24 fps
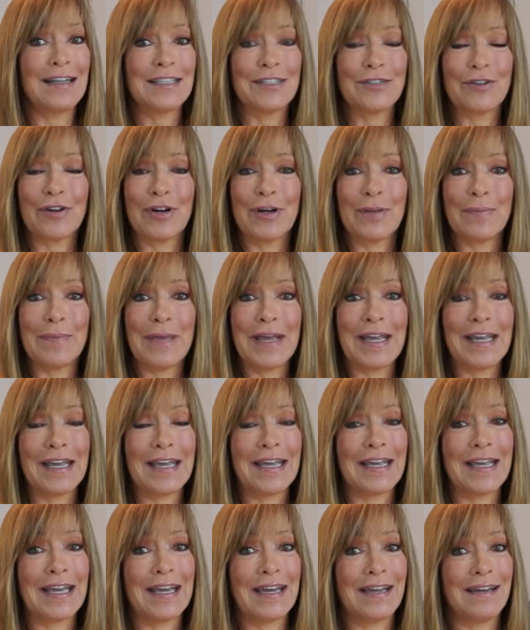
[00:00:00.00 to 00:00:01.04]
started
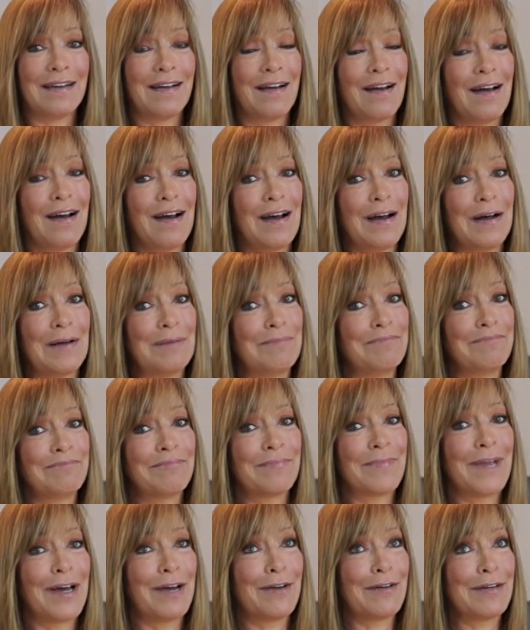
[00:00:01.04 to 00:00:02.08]
making it, um,
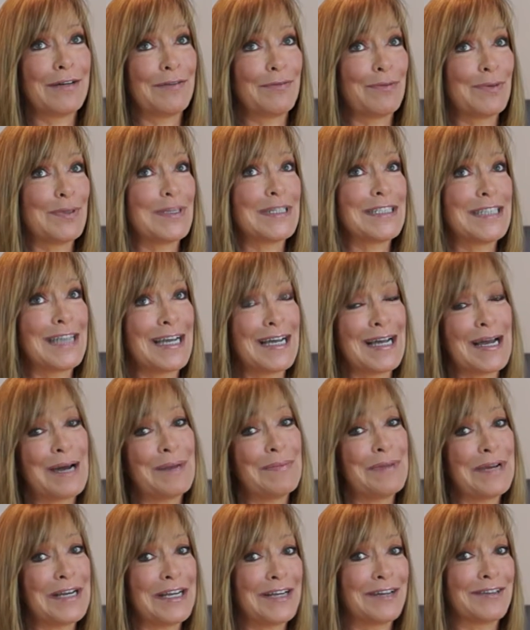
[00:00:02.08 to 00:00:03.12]
I don't even want to say how
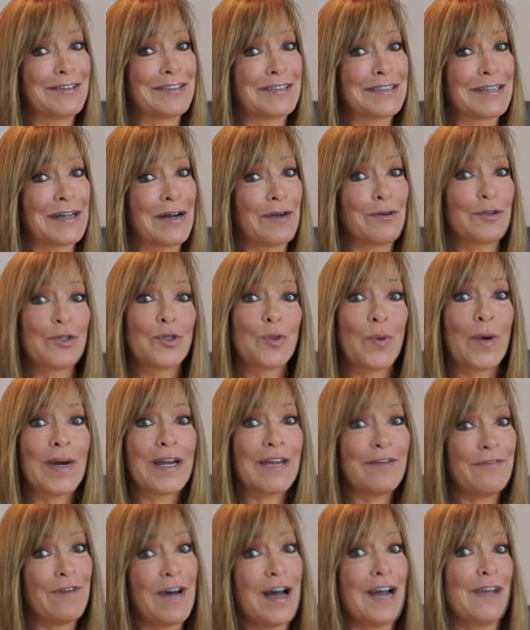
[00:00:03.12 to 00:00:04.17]
many years ago,
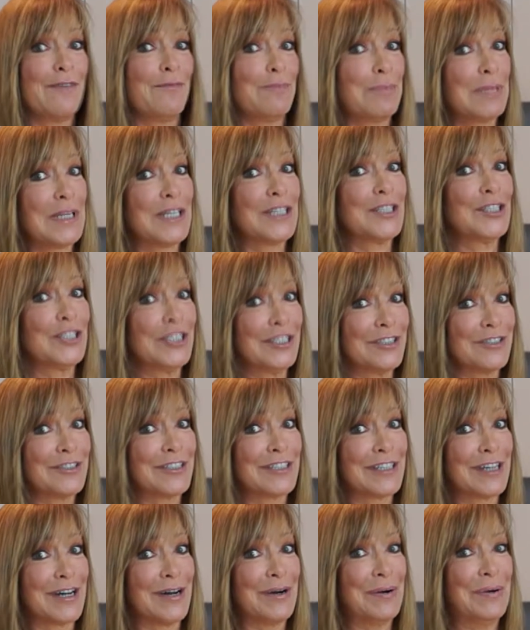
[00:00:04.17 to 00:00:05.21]
twenty-five plus years
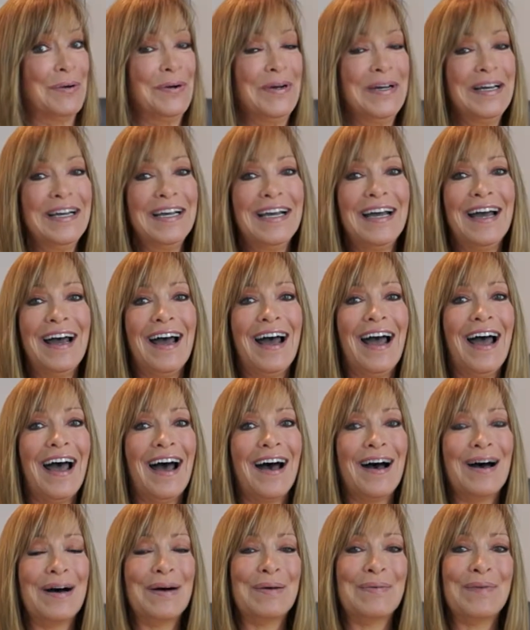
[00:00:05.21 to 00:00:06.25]
ago.
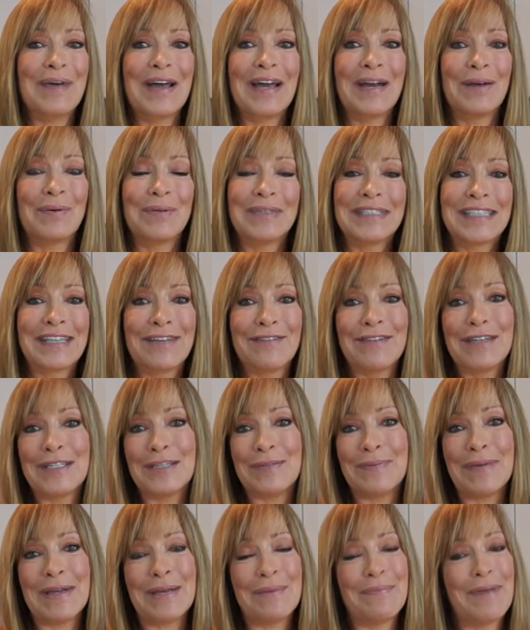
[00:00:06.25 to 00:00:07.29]
Um, and it was given
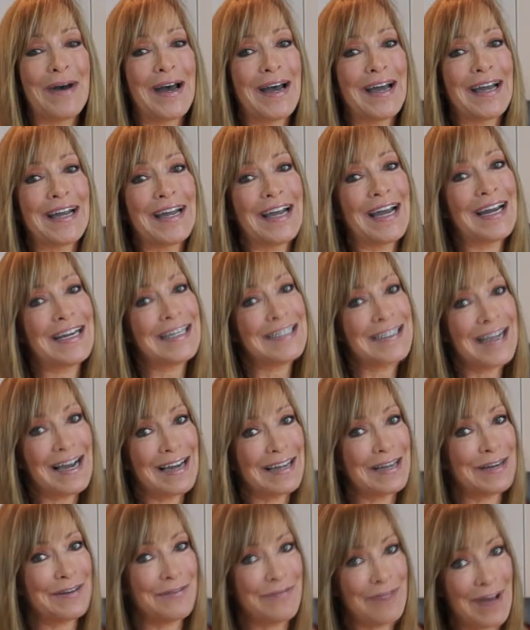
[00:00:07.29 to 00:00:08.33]
to me by an
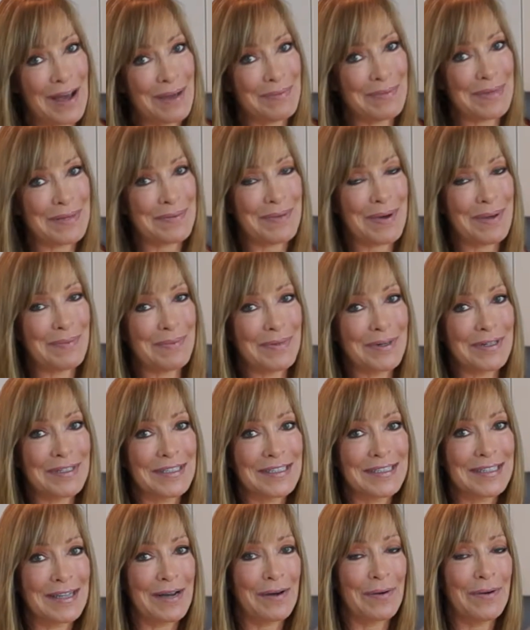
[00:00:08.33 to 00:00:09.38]
Italian family member.
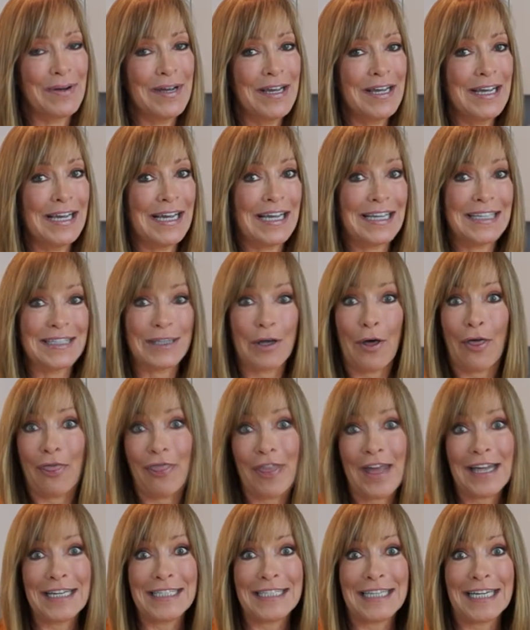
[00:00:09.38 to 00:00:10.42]
So it's
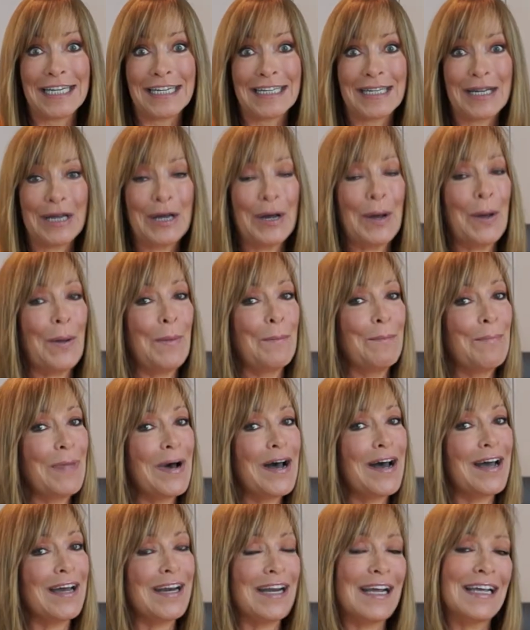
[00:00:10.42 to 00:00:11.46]
authentic,
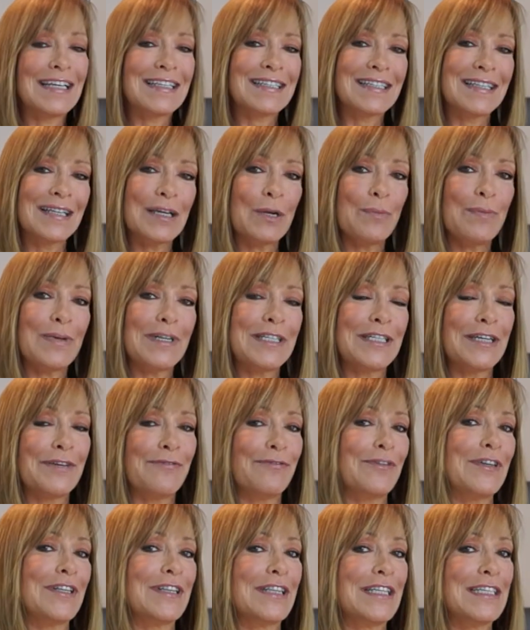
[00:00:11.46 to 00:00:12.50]
but it's a little bit
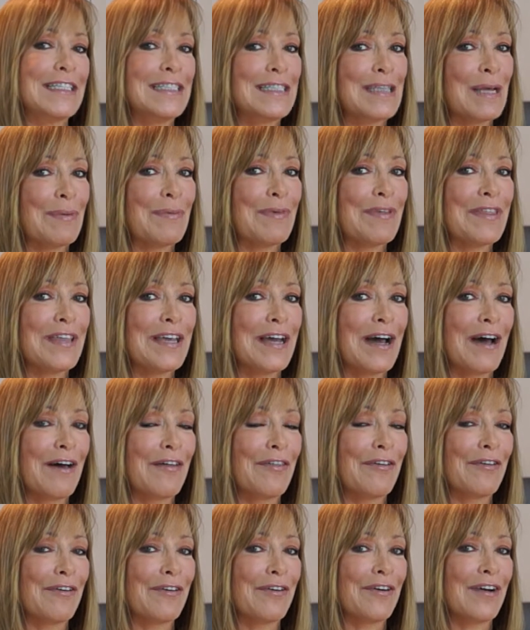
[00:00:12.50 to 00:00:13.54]
different than some of the
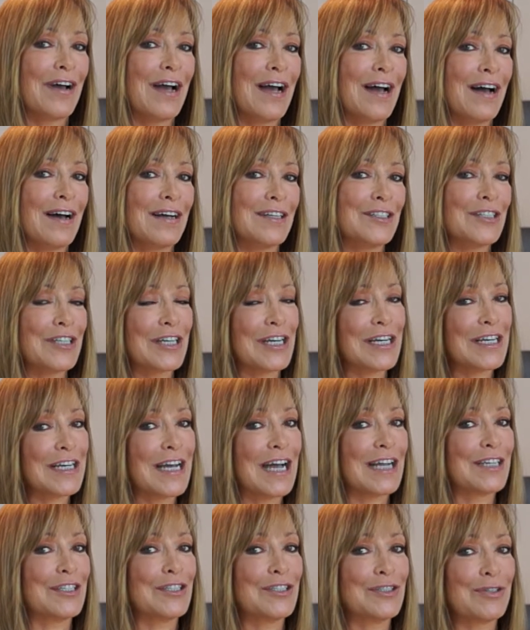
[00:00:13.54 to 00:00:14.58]
other uh, chicken
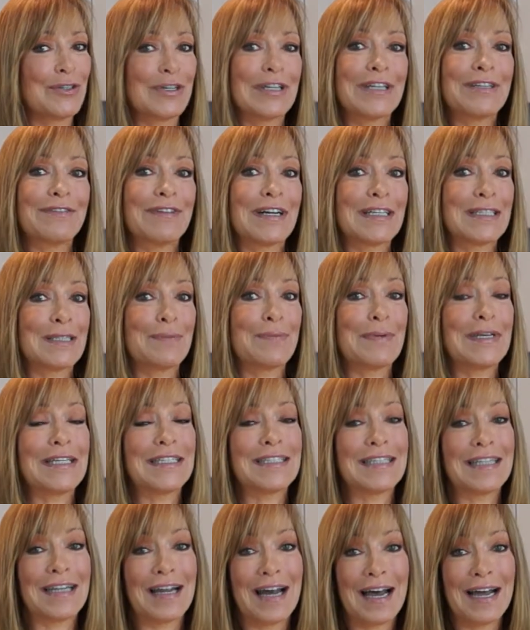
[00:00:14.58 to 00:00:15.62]
cacciatore recipes
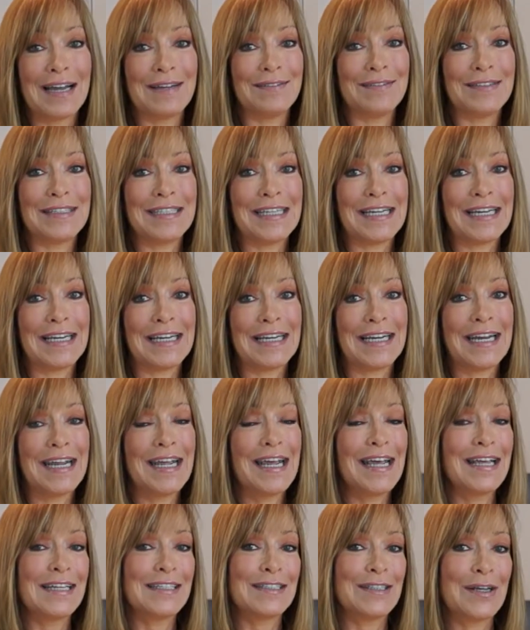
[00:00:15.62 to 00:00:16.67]
that I've seen.
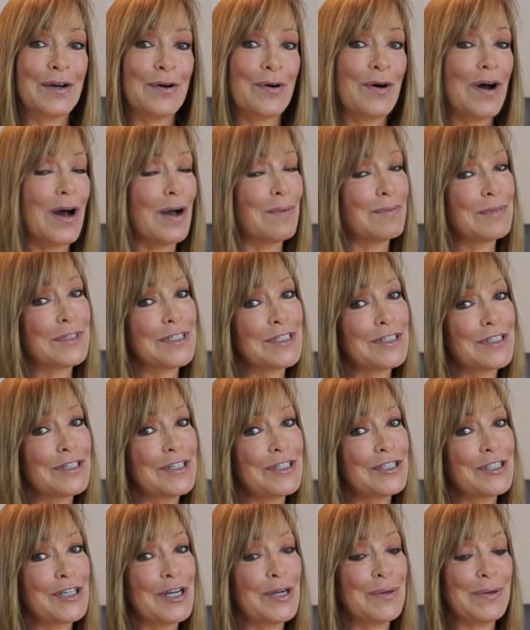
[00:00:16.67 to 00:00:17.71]
So I'm just
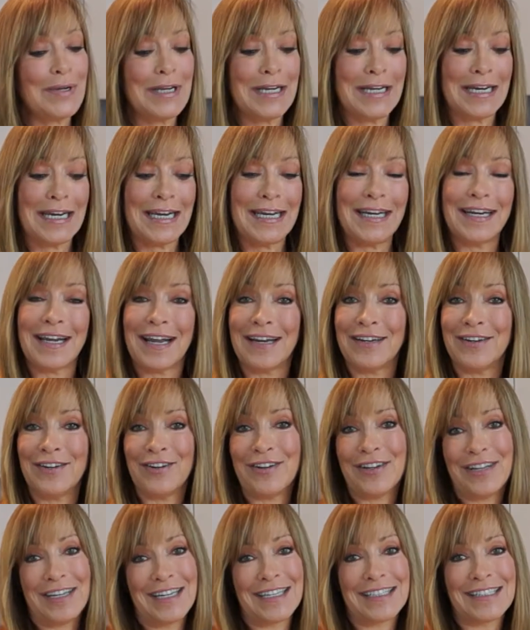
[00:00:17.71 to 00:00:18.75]
going to show you what you need and you
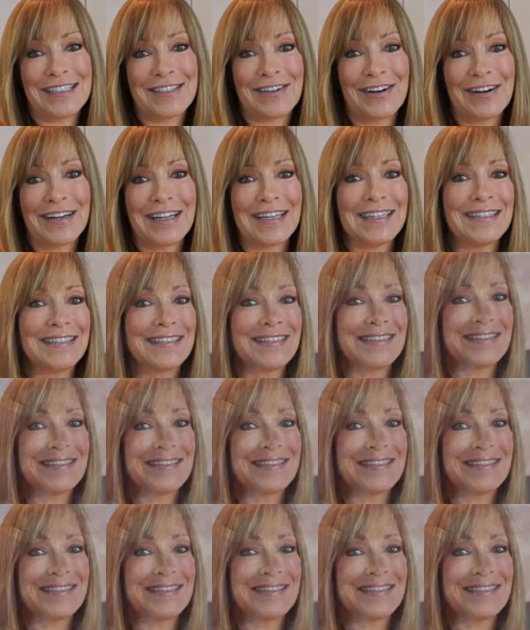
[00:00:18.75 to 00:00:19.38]
can get started.